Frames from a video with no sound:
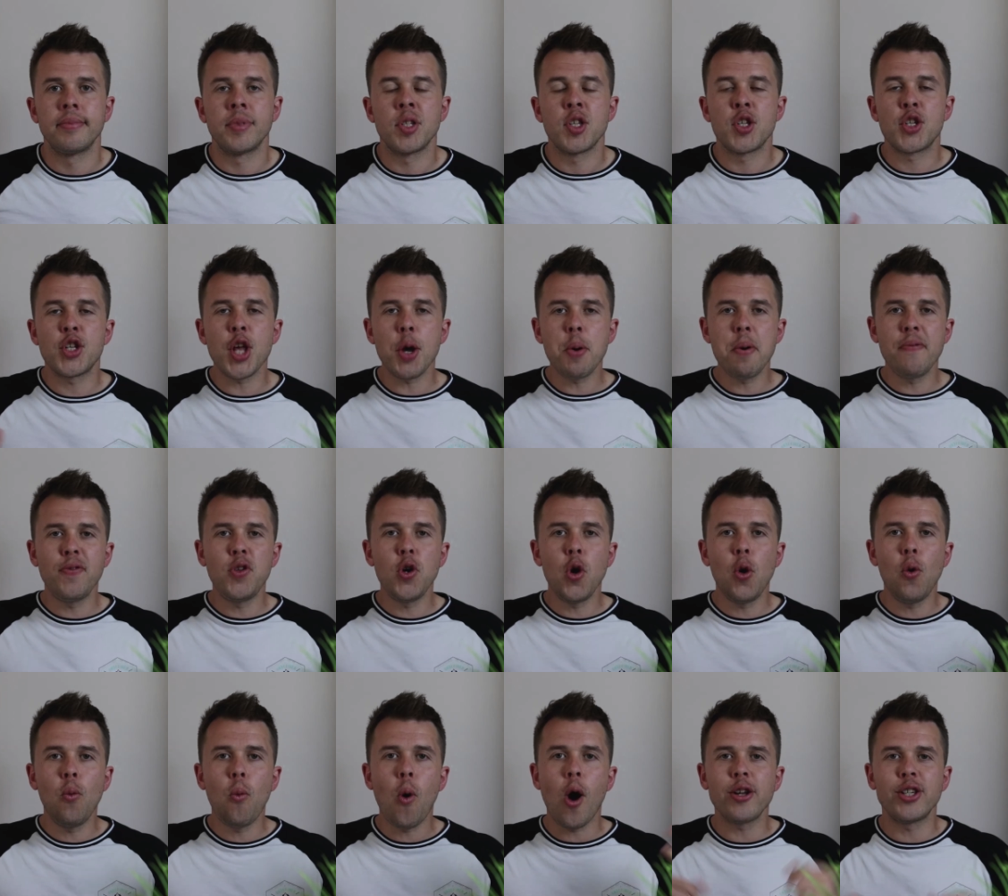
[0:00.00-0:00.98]
So if
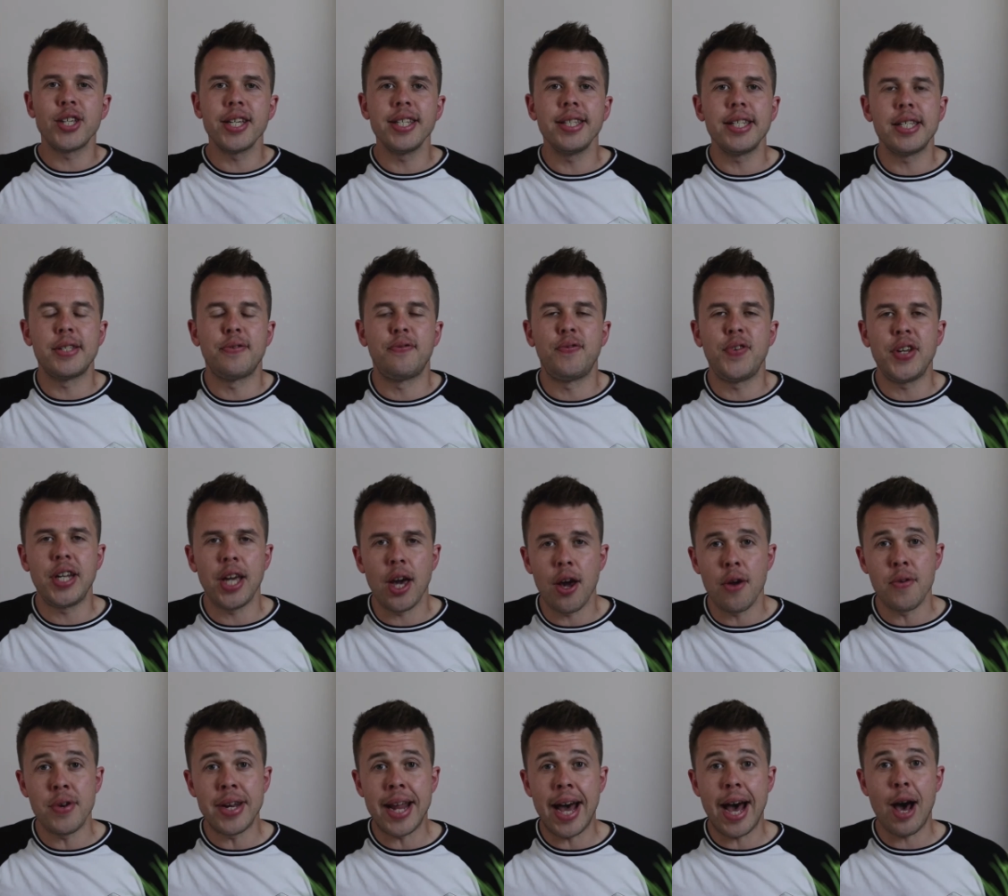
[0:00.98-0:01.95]
you're watching this
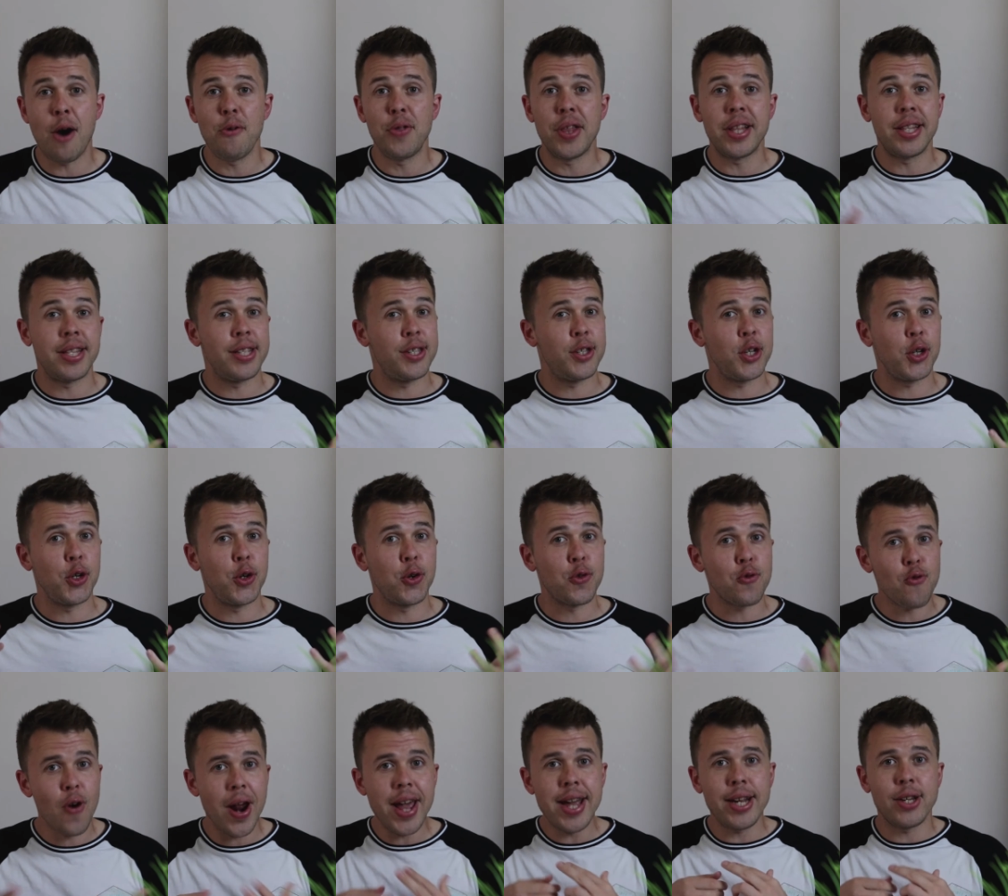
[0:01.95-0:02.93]
video now, then there's a
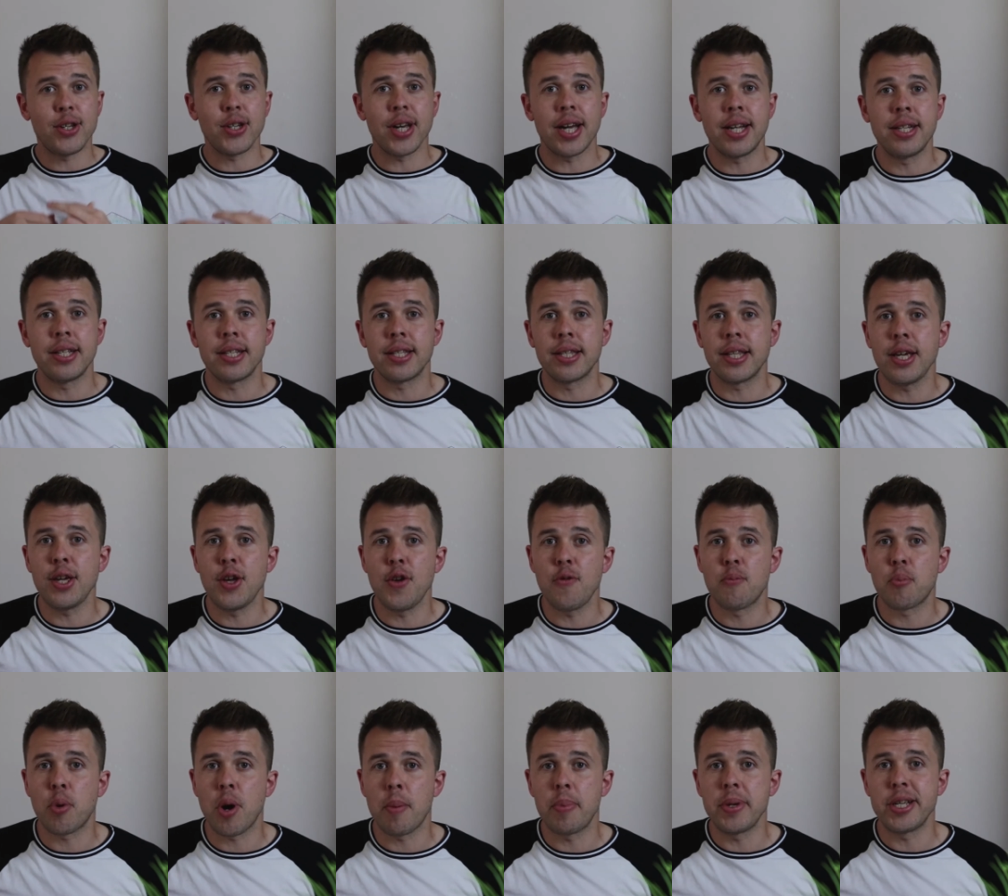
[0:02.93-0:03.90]
great chance that
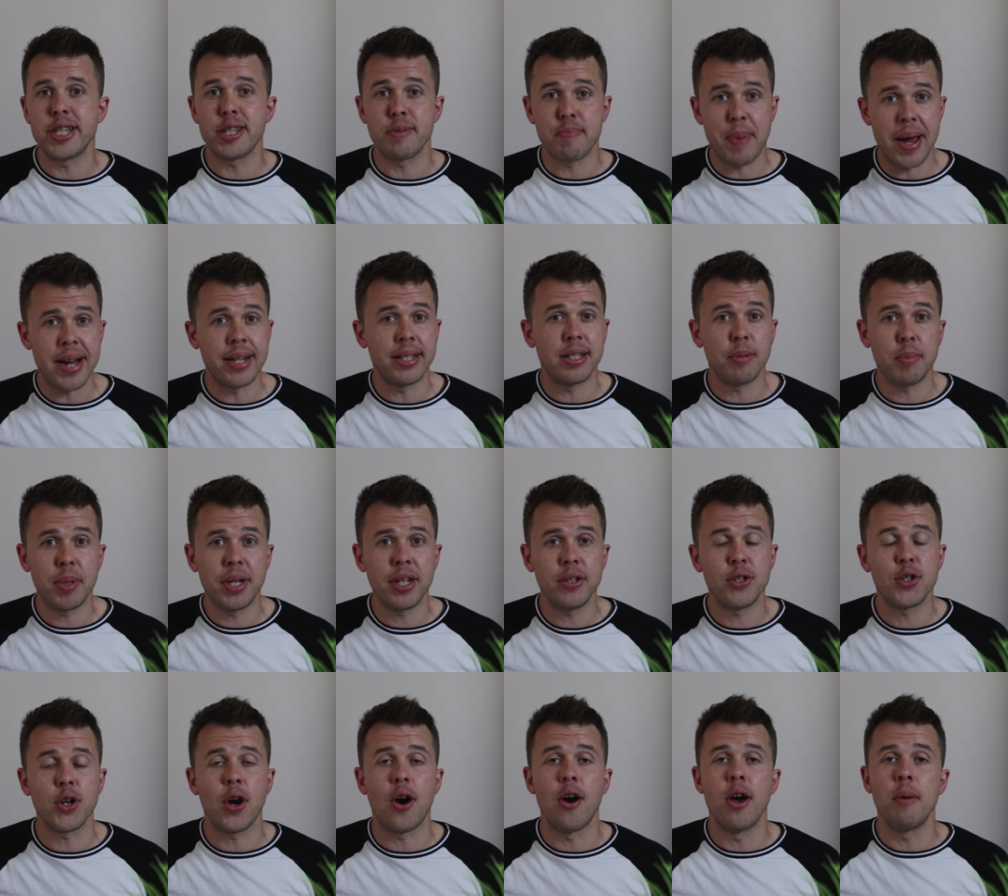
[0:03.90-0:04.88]
you've probably spent a bit of
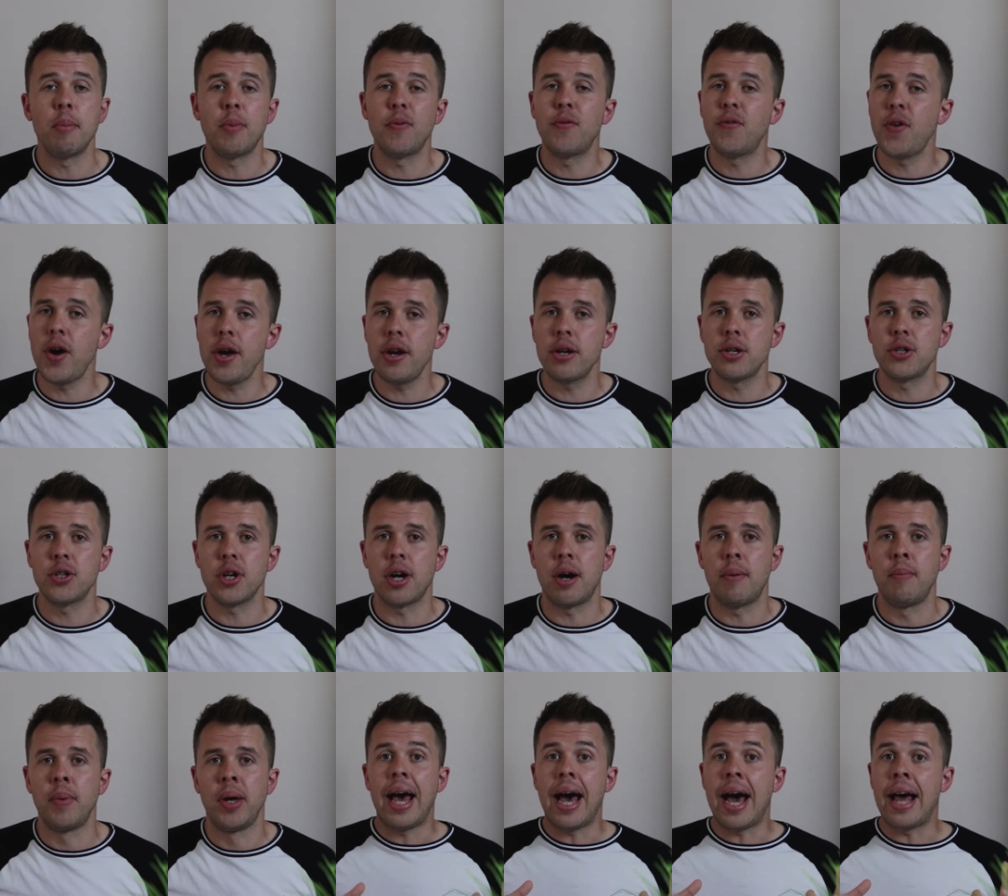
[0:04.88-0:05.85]
time on Photoshop.
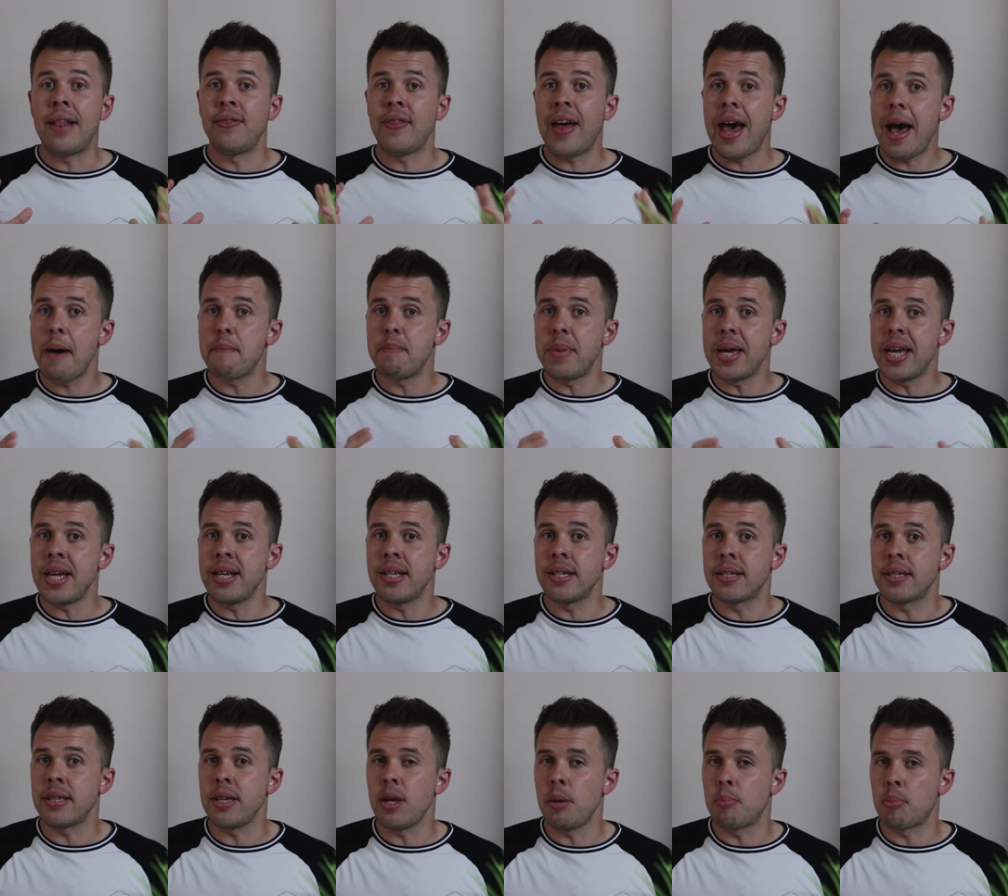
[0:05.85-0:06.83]
And that
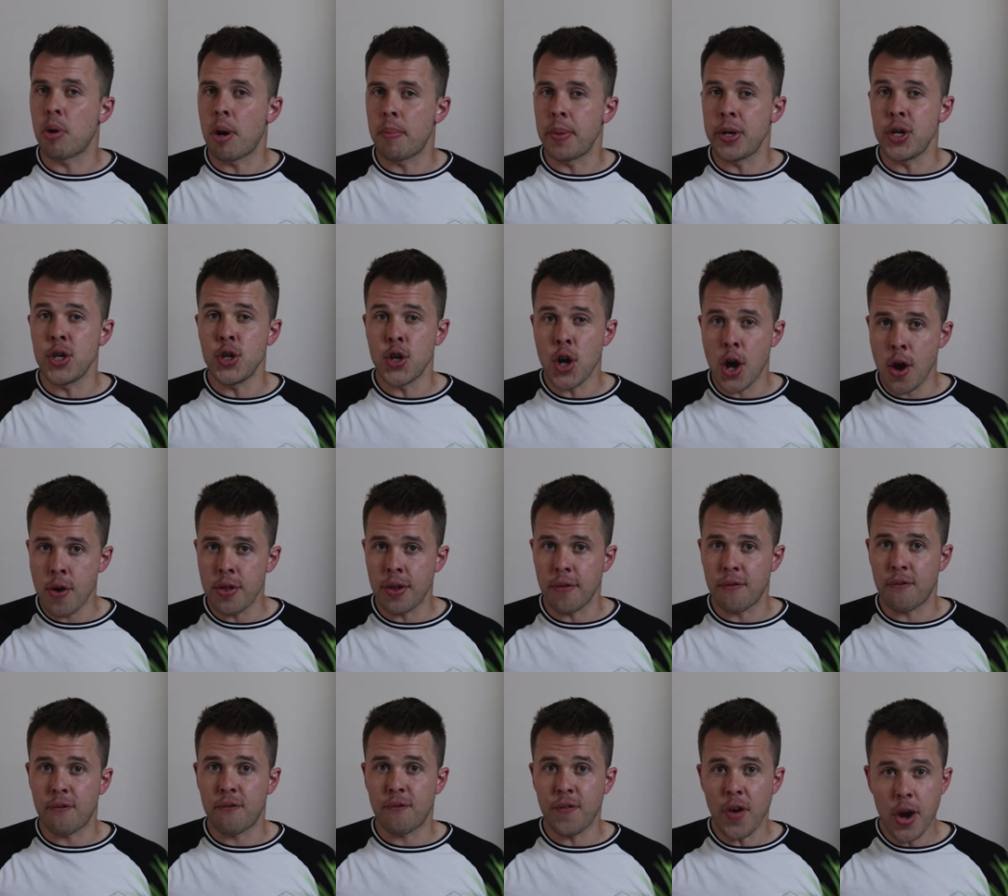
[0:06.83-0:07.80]
means that you probably know that
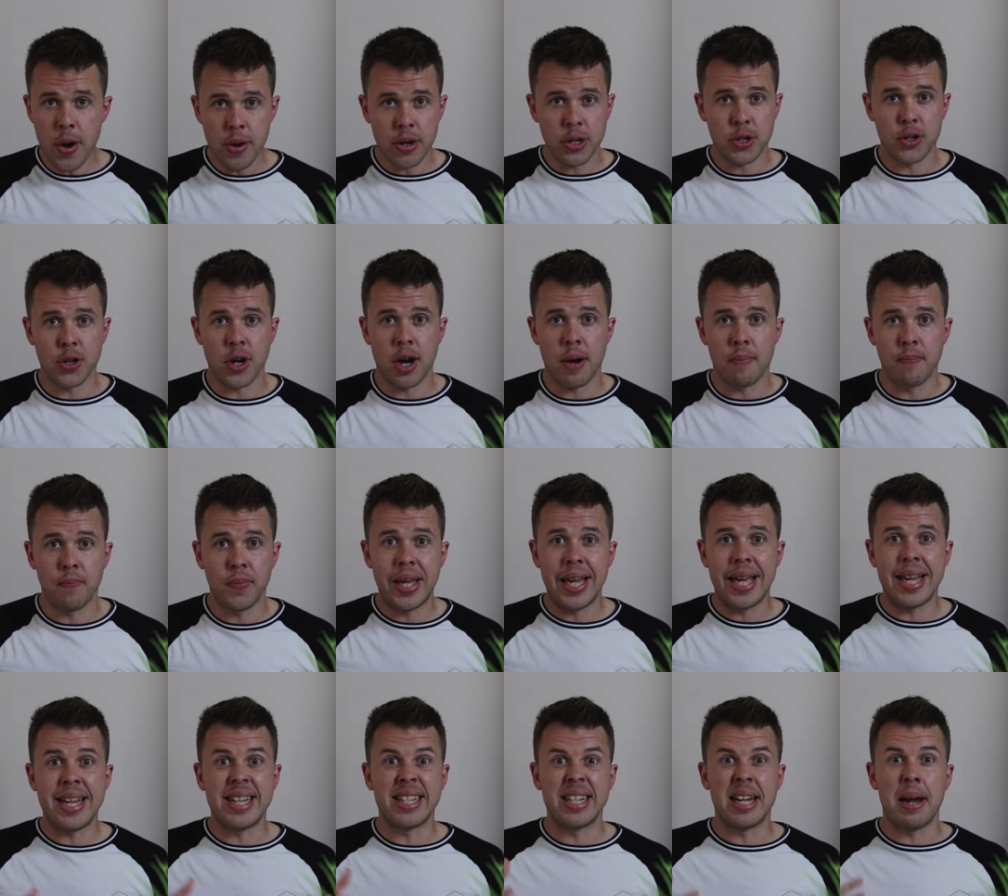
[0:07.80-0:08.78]
Photoshop
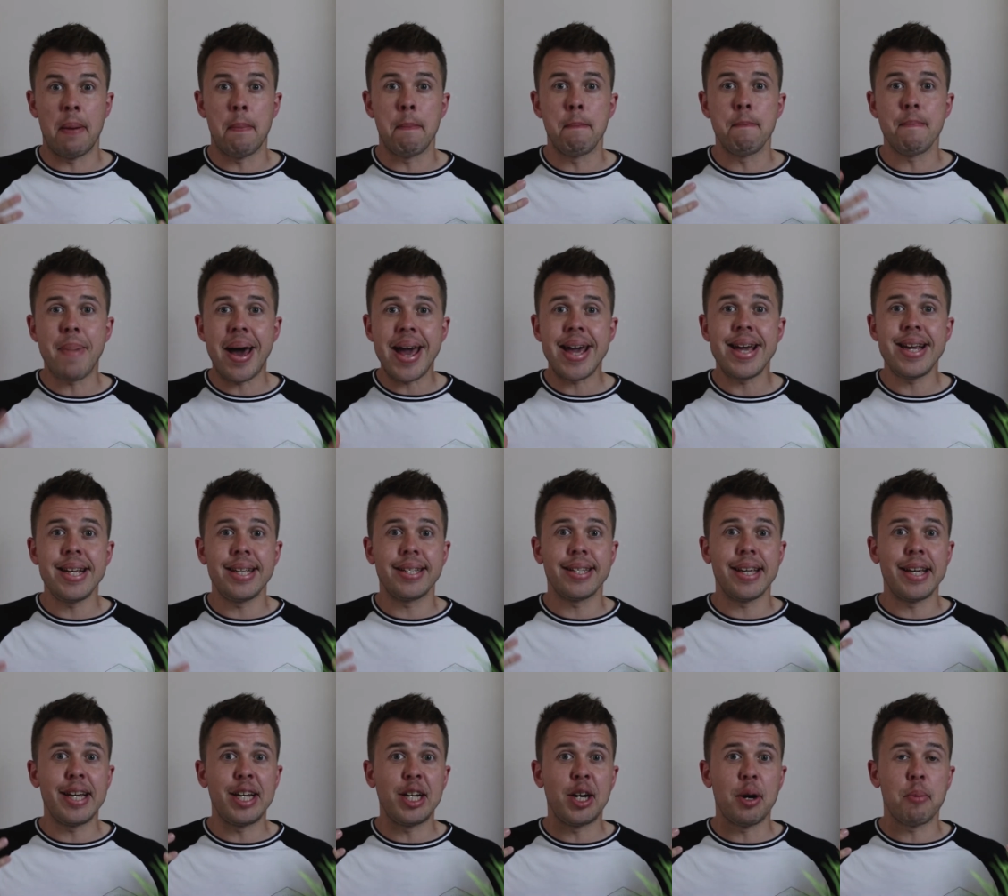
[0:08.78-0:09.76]
is an
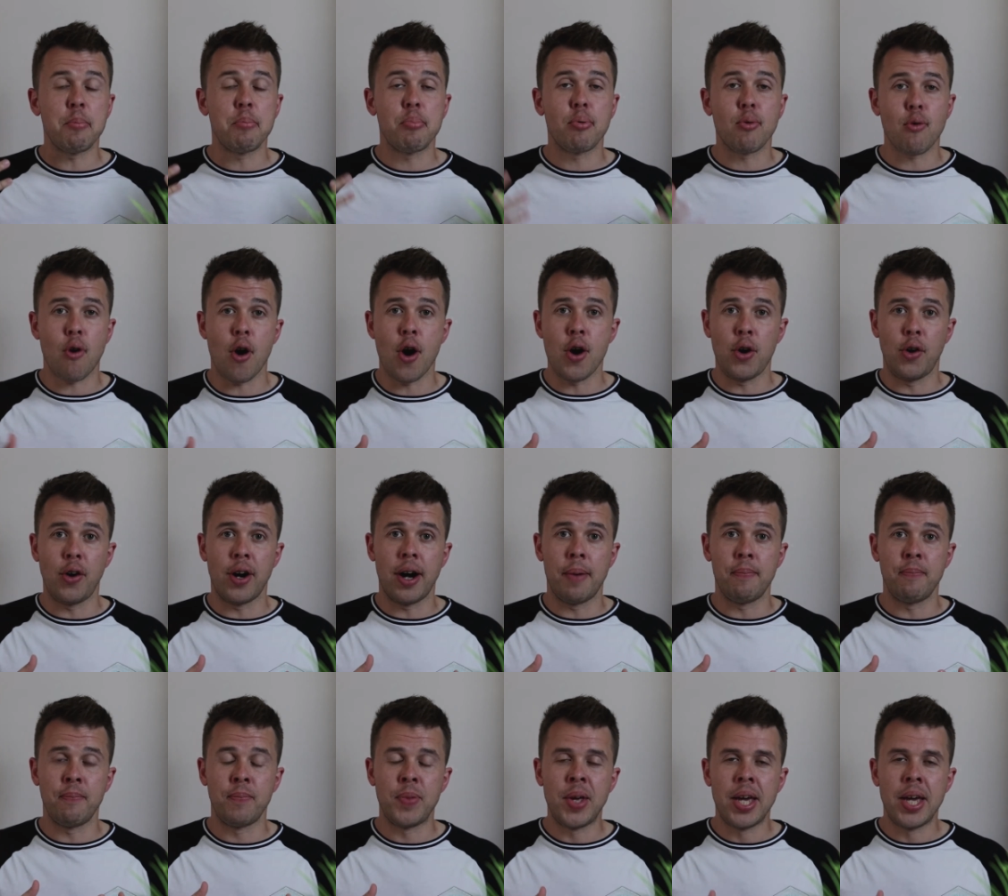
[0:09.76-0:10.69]
amazing program.